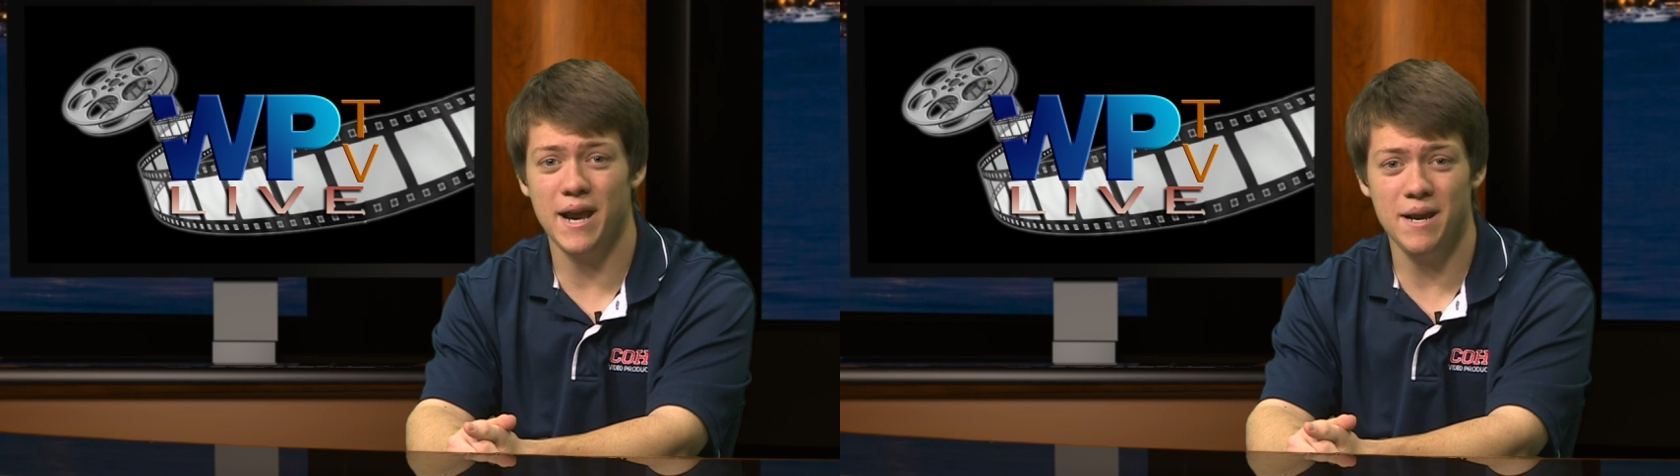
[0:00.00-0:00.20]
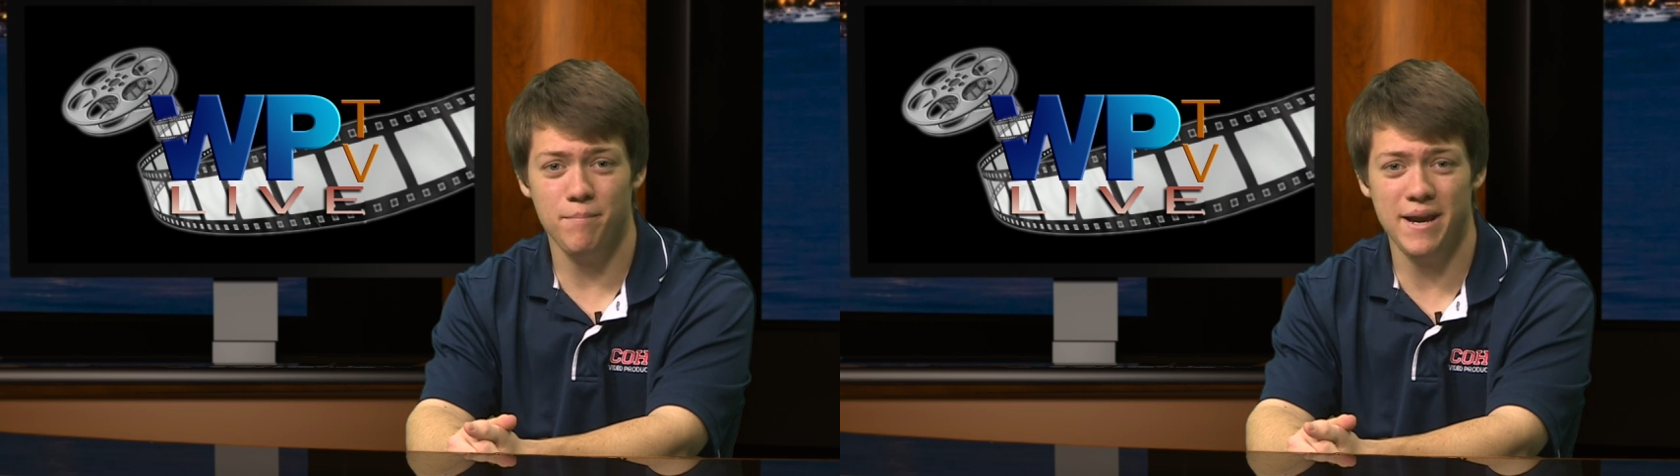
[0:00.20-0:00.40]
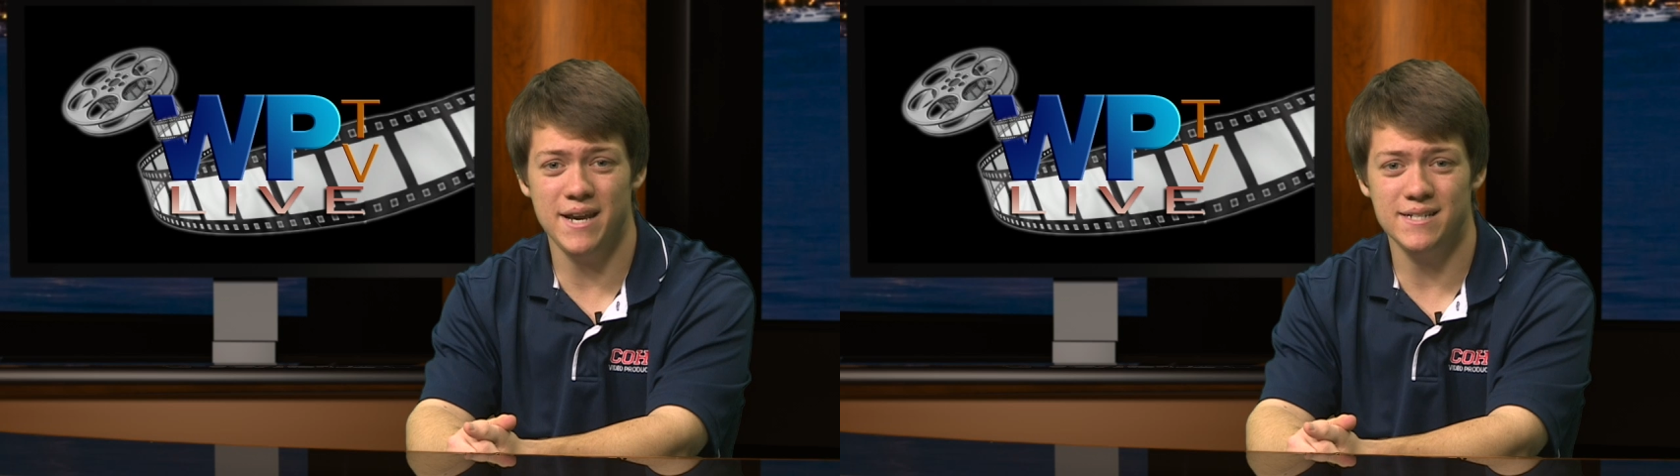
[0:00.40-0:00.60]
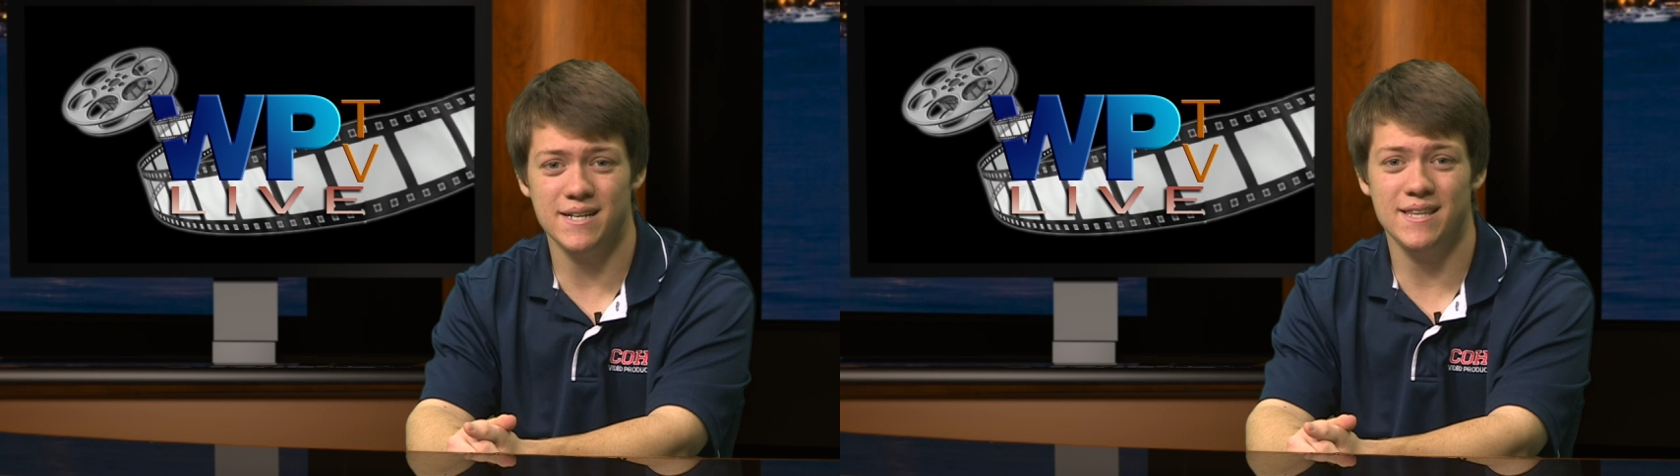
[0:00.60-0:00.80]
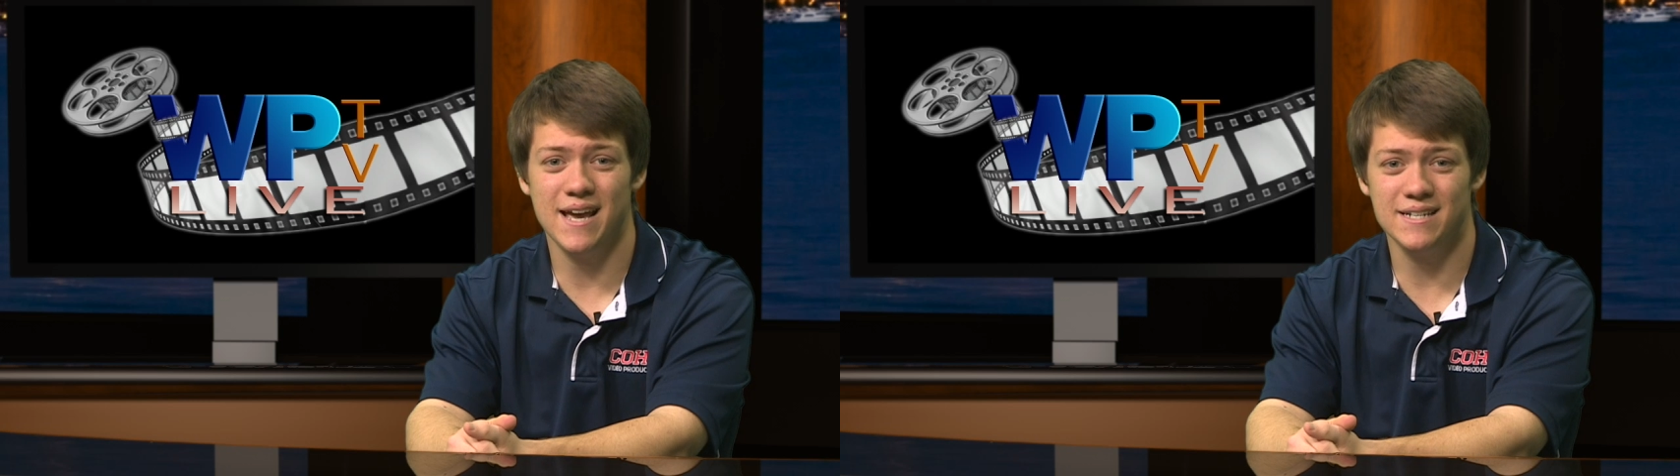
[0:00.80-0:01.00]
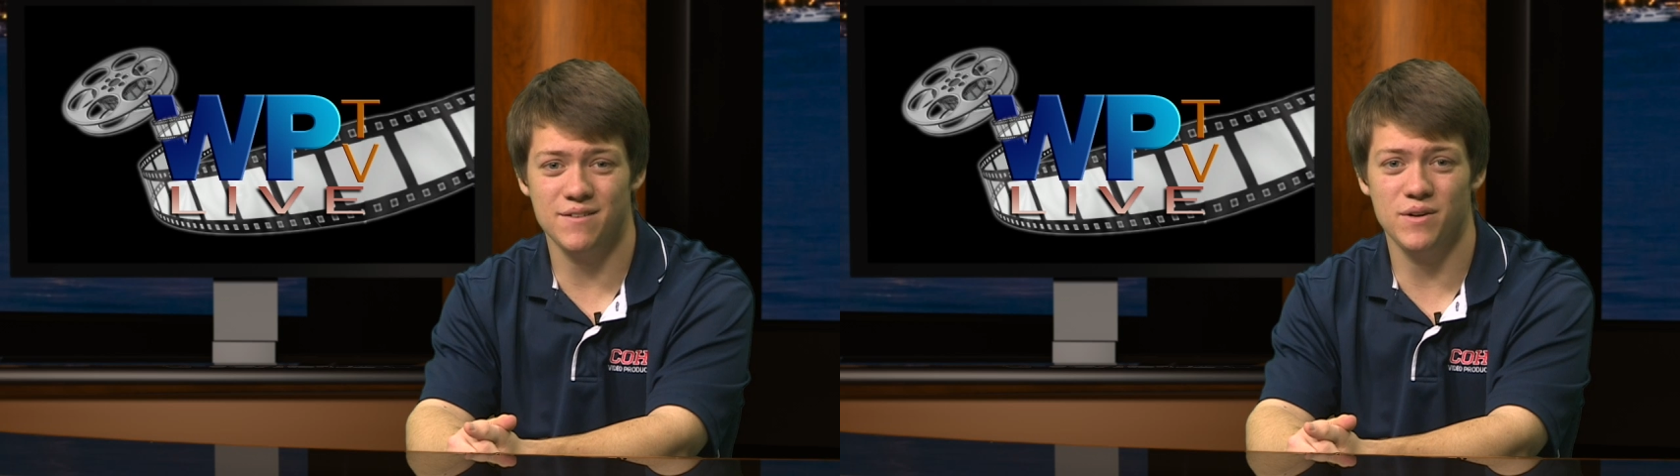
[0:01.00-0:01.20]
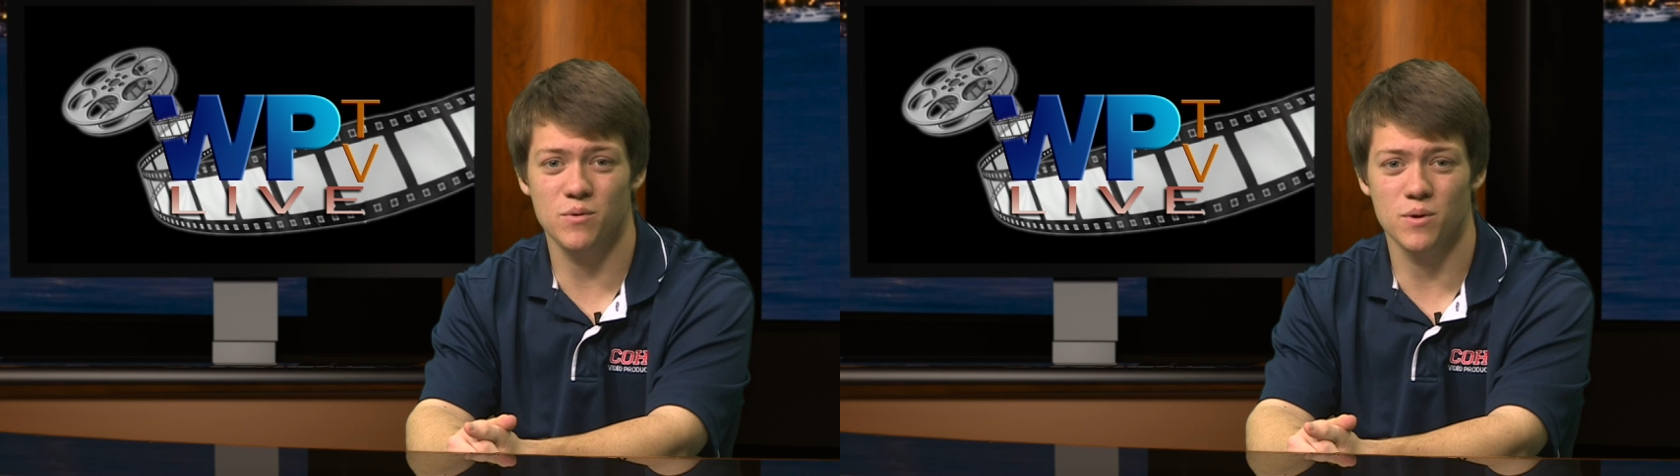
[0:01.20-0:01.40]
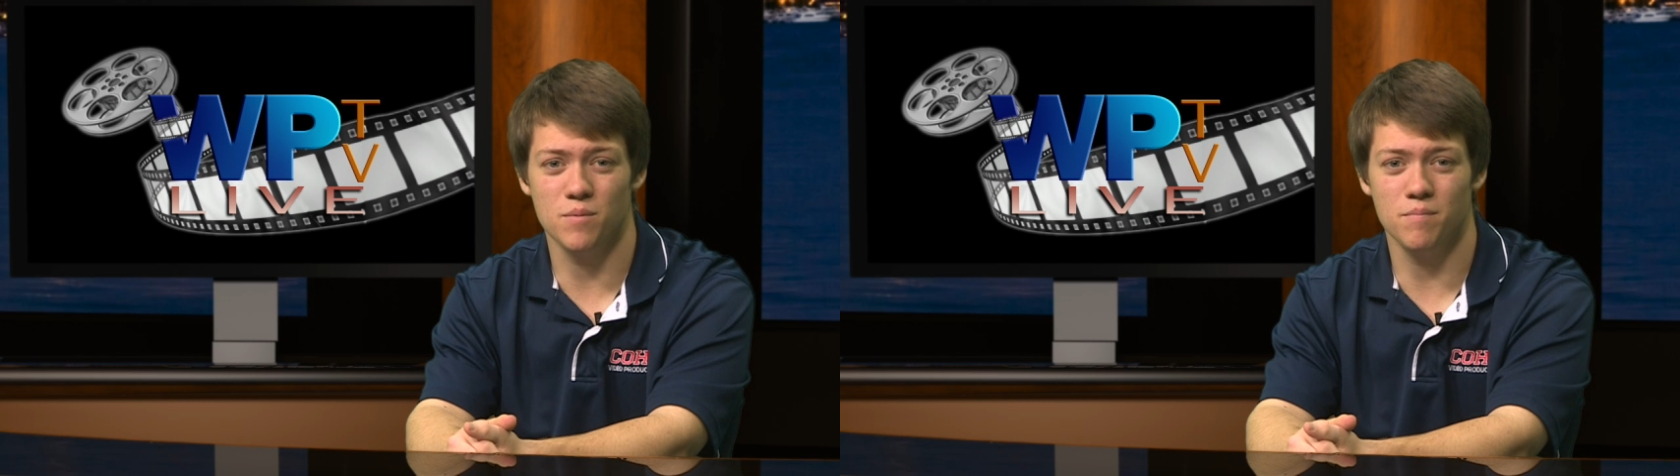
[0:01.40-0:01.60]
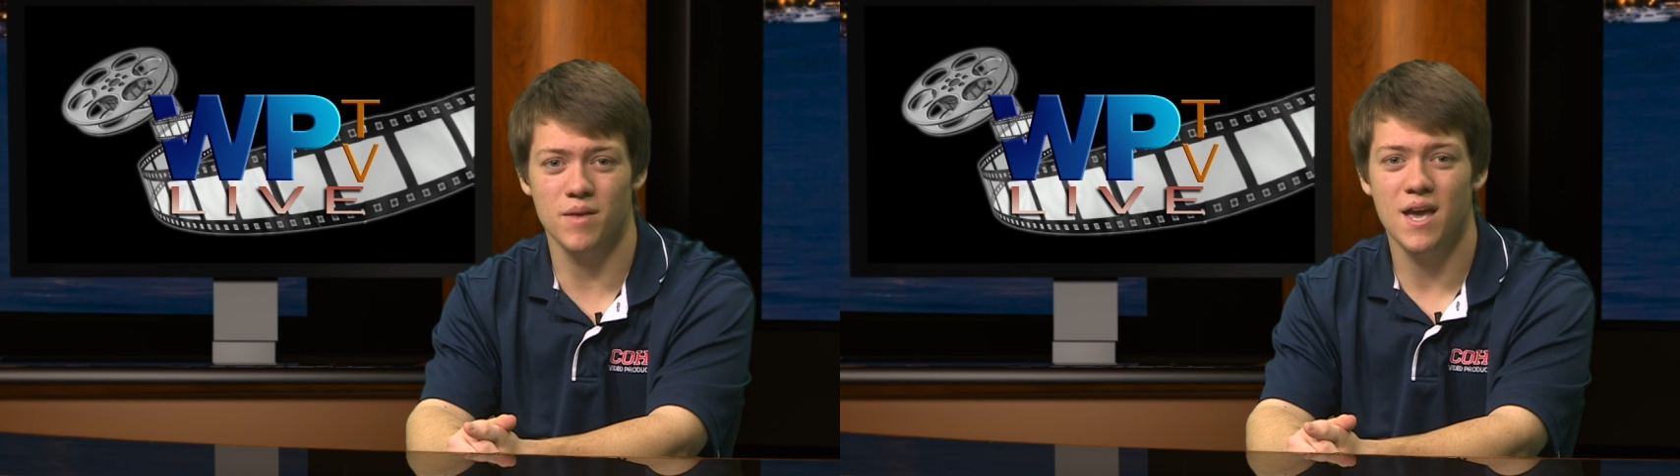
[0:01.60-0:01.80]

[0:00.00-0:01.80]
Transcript: and paint in the activity room.